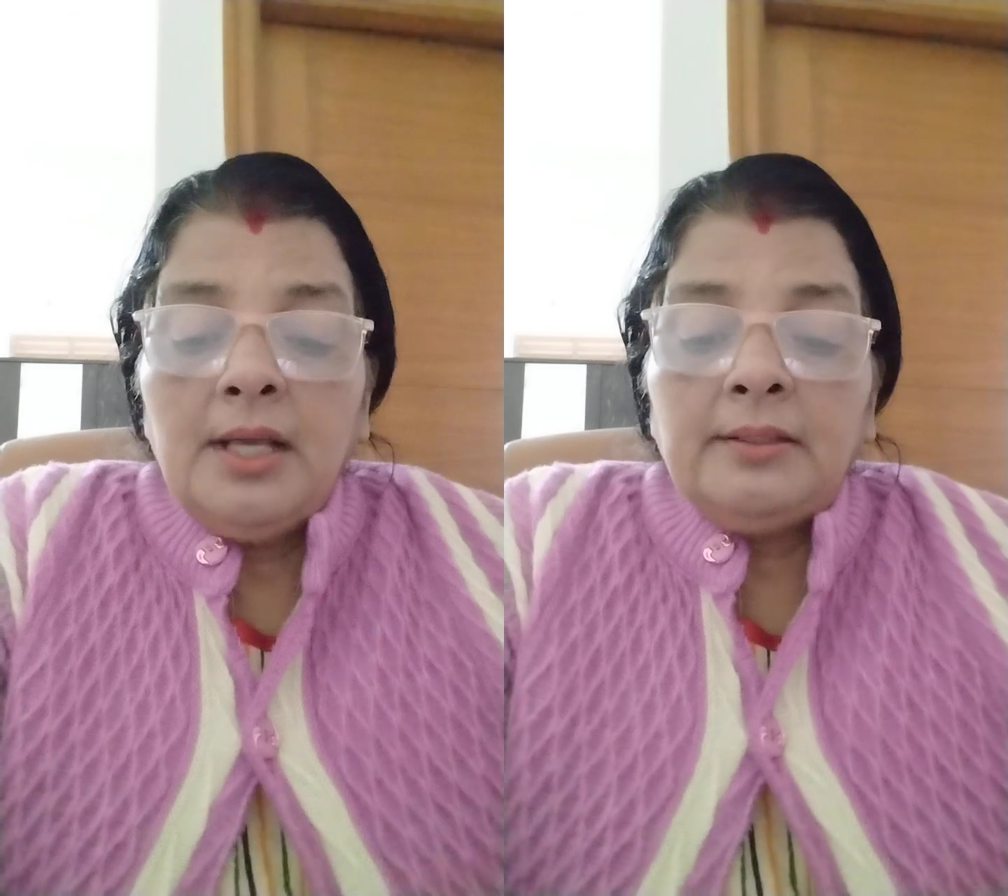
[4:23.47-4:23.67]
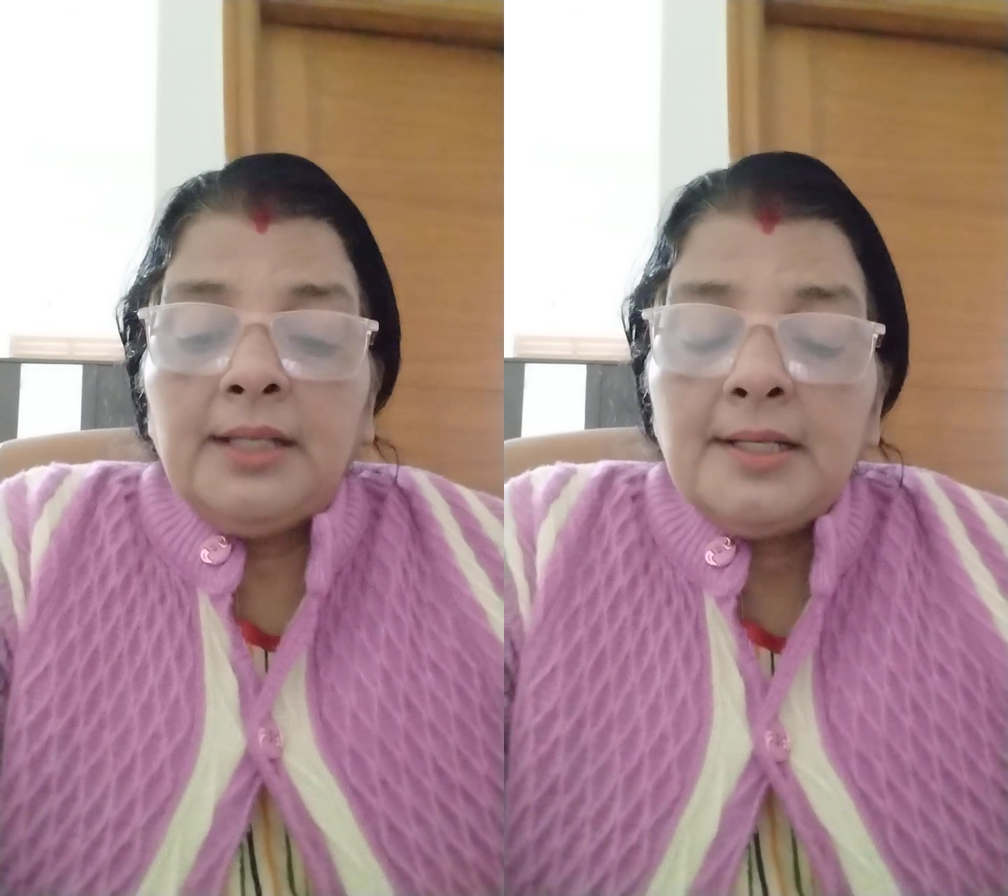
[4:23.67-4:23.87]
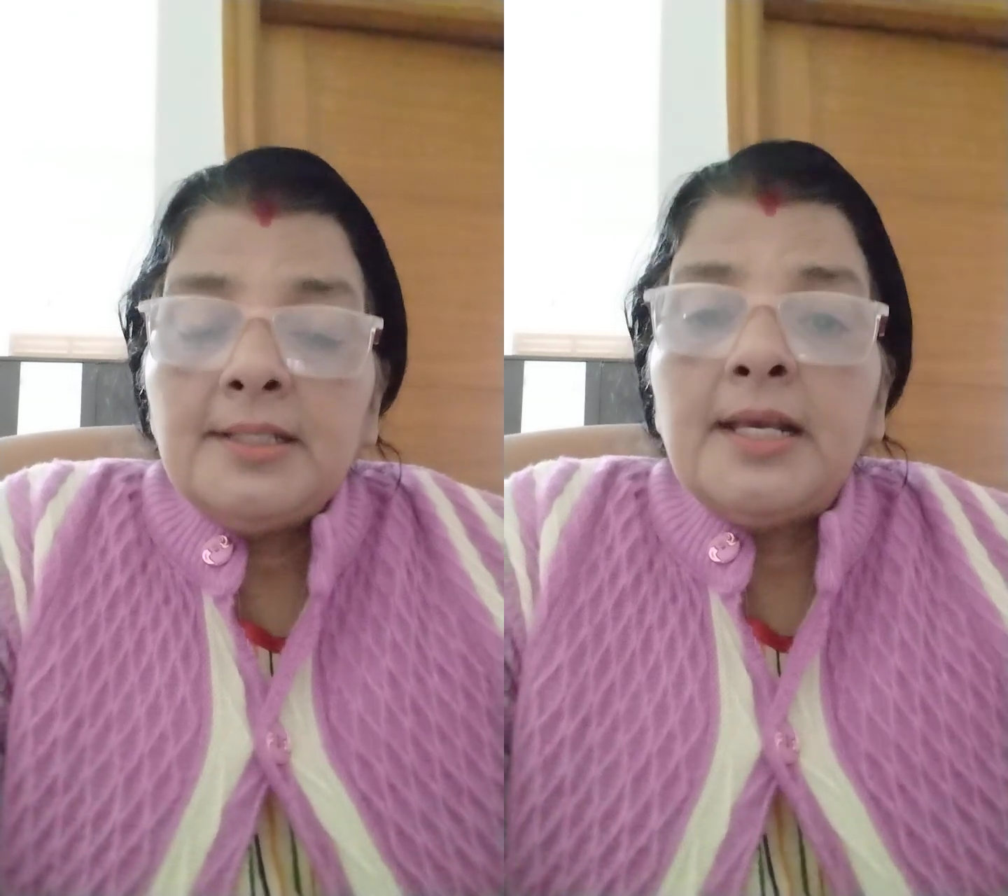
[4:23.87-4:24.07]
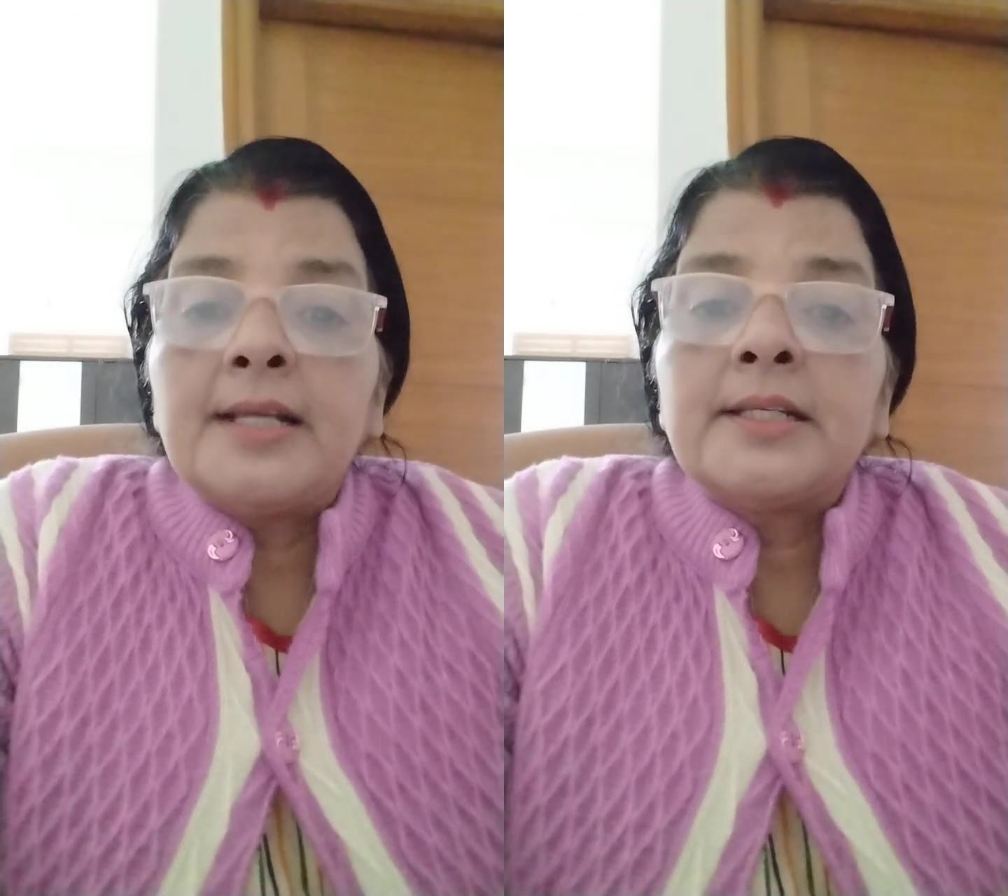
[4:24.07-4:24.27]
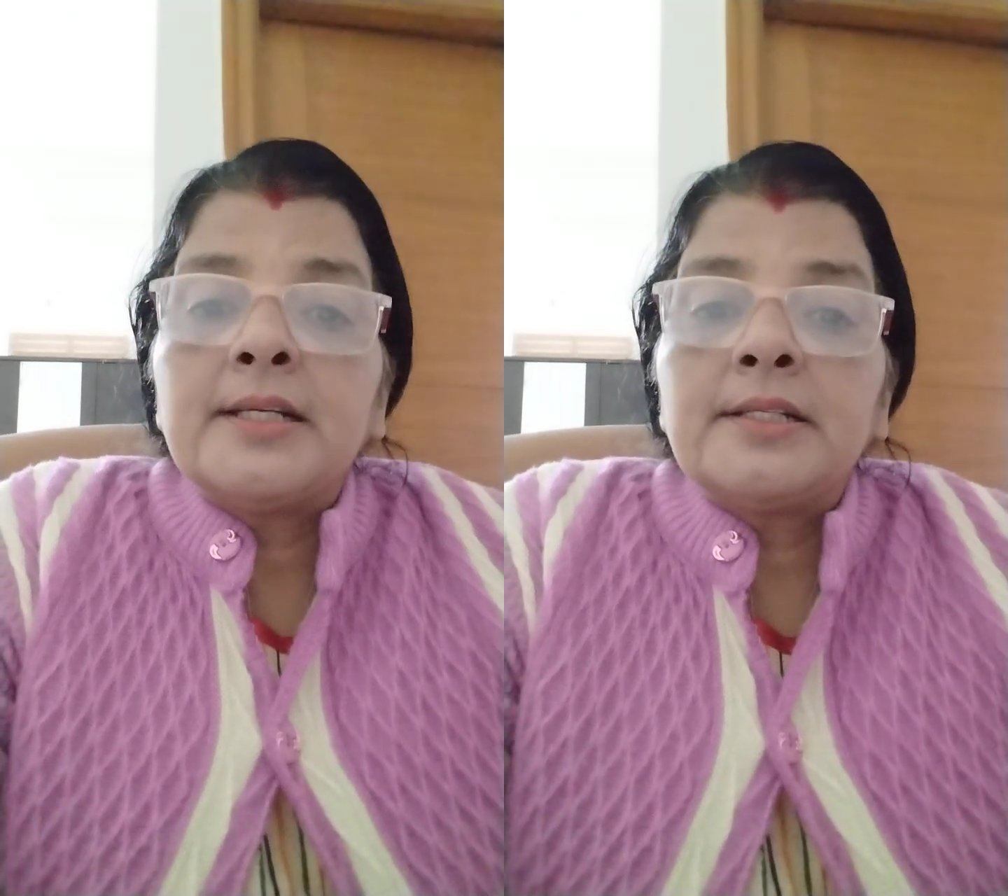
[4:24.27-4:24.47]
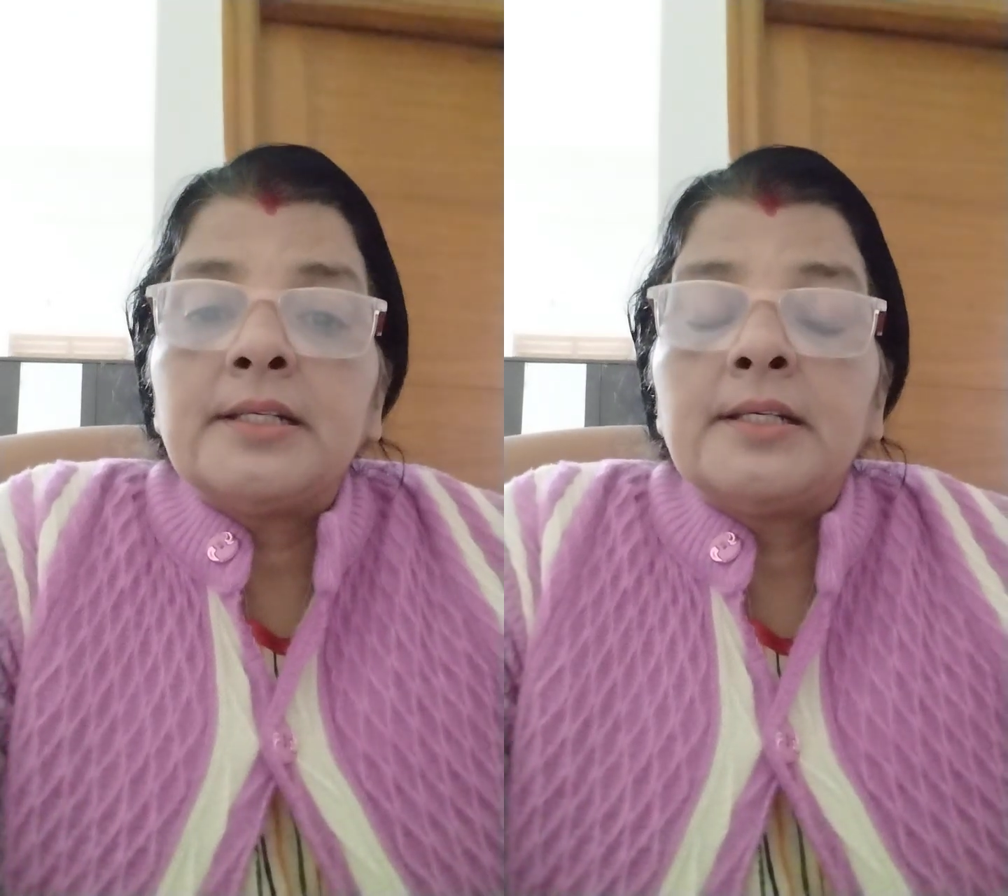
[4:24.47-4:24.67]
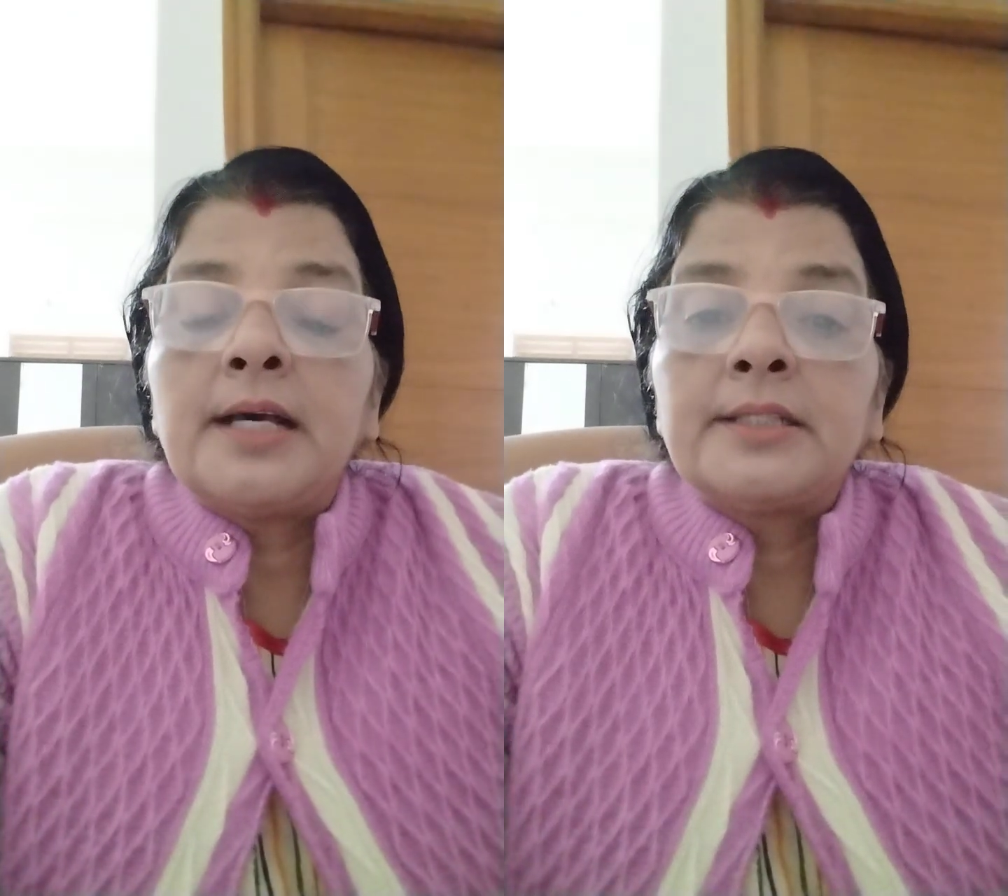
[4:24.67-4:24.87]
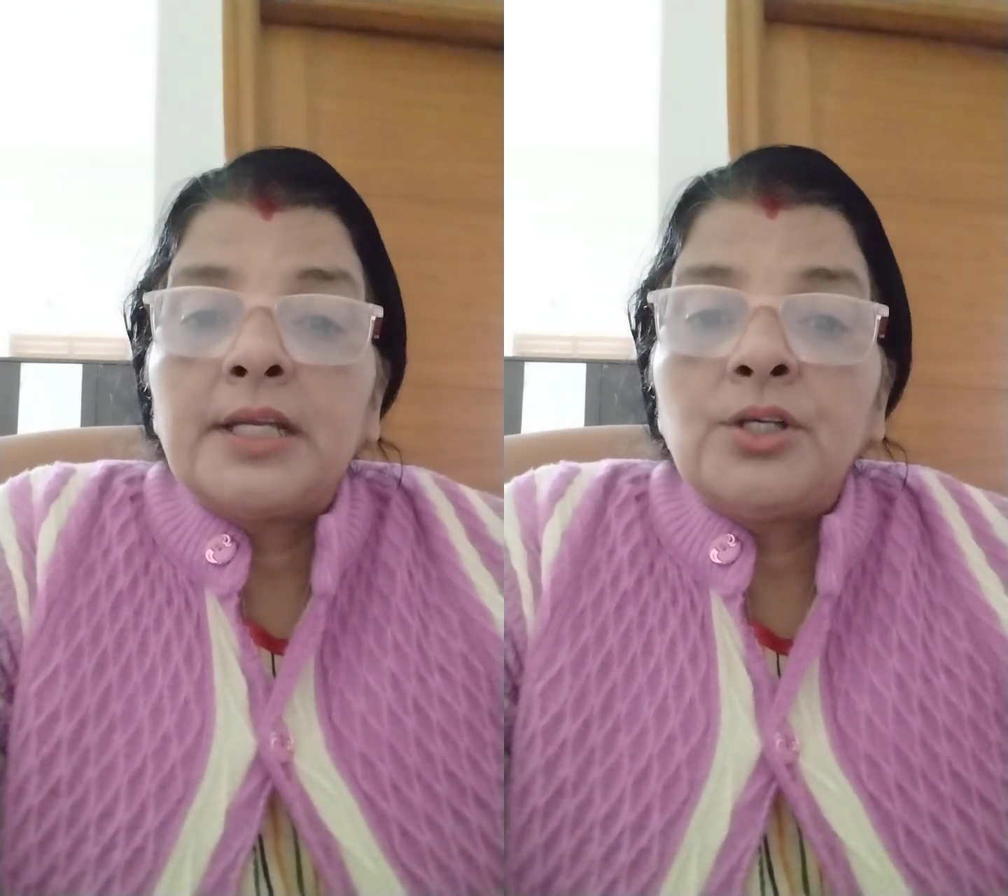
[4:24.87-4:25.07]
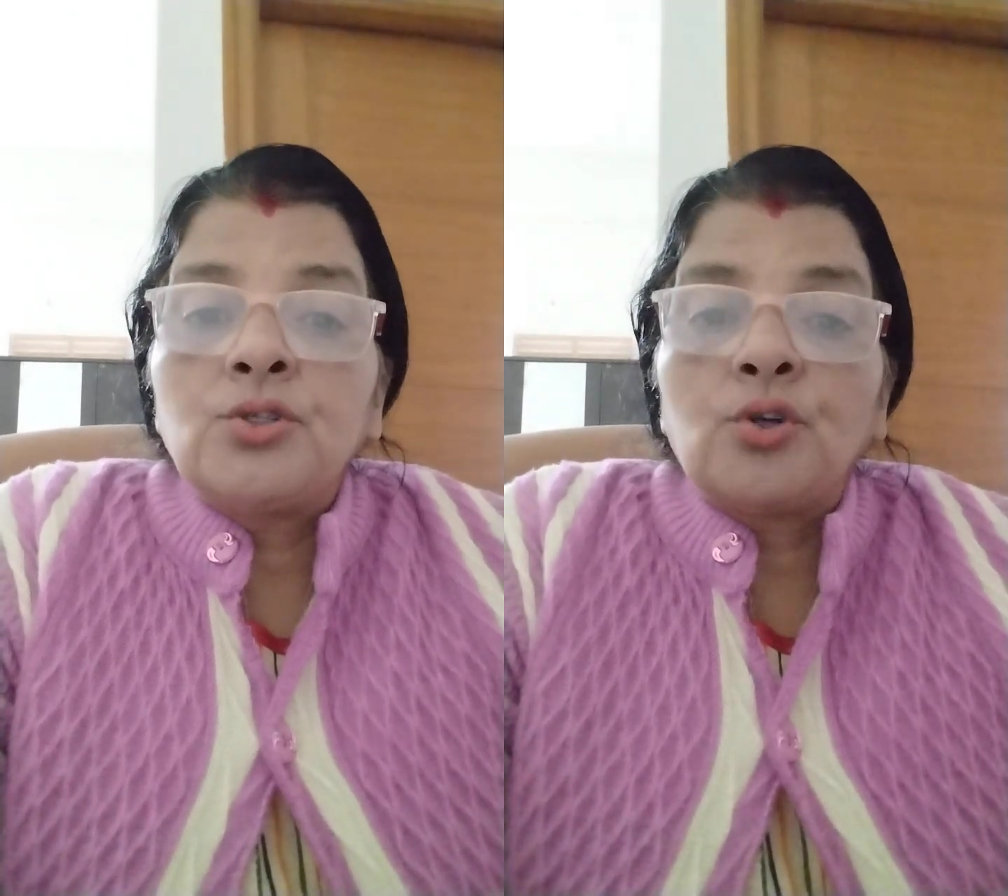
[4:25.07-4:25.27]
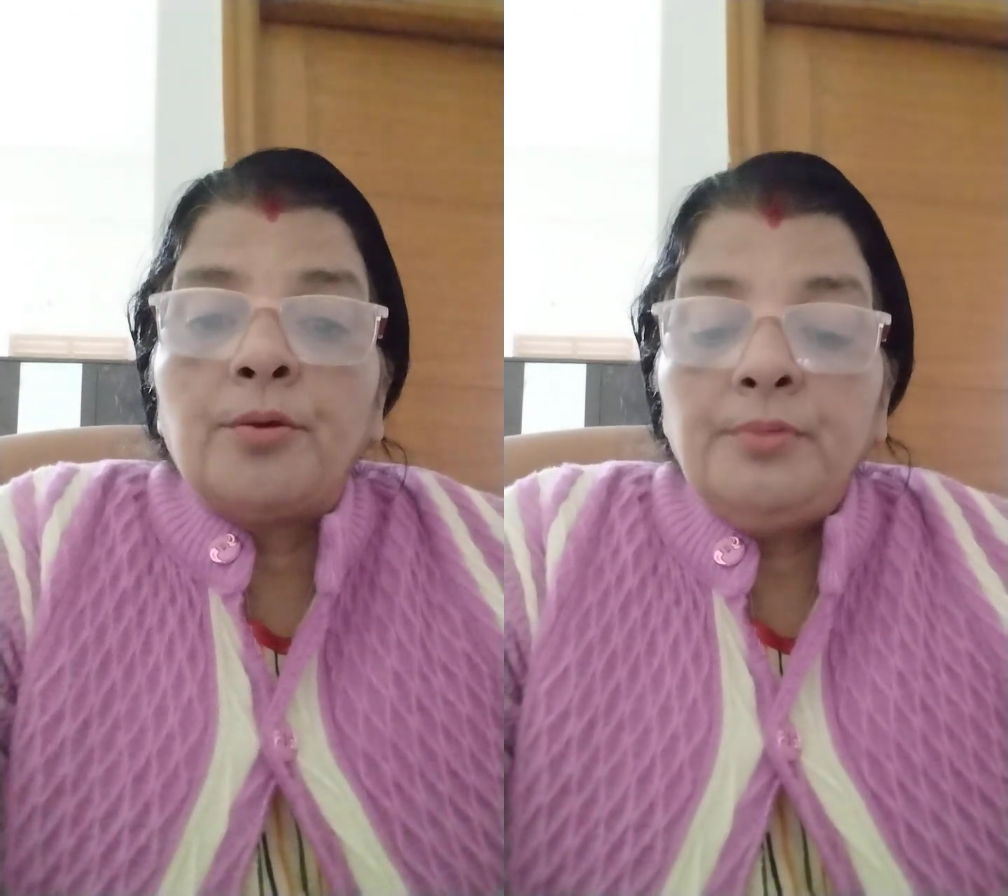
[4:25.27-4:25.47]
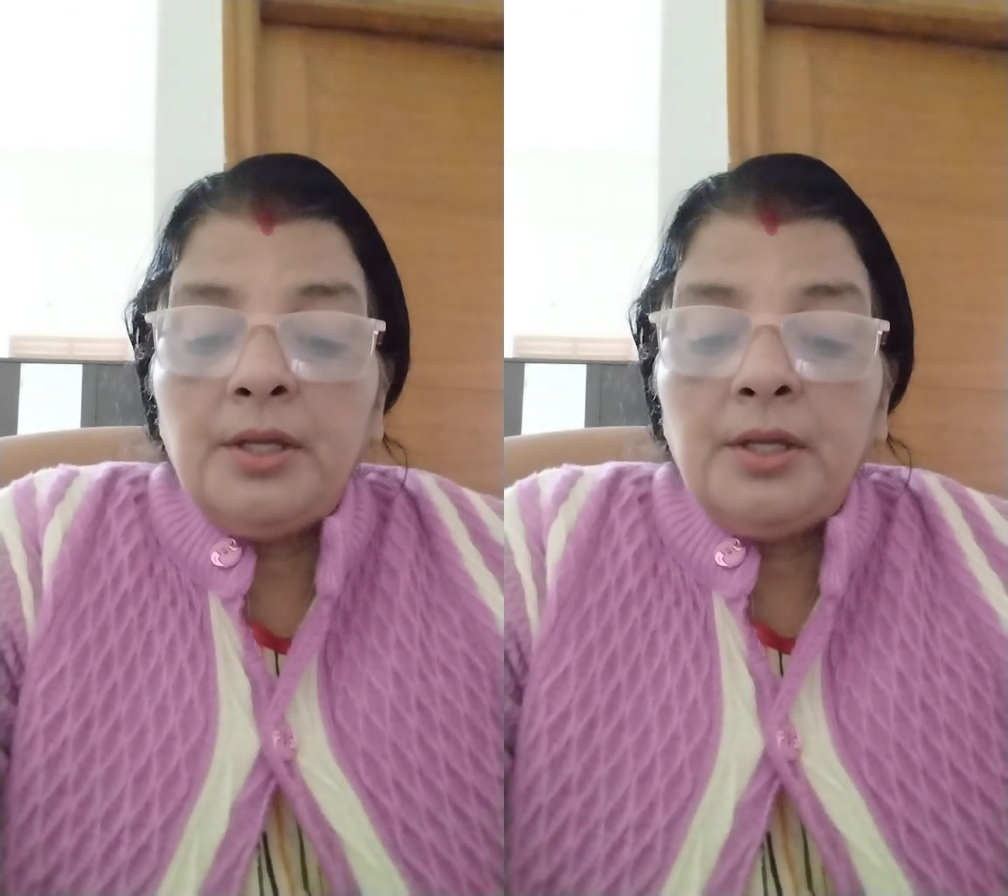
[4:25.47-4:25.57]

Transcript: Thus, heterotroph